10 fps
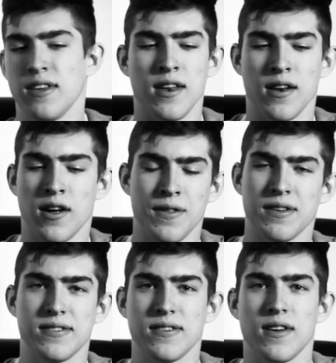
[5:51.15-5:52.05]
getting all
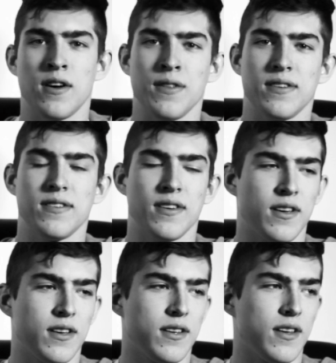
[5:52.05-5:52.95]
this
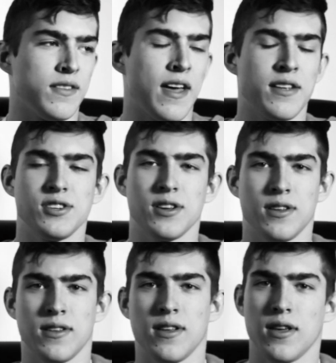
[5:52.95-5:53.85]

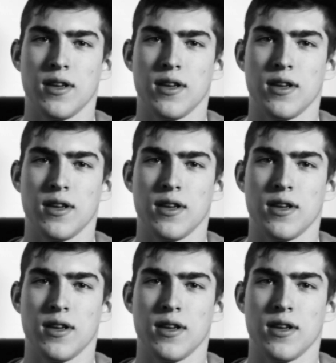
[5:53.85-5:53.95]
attention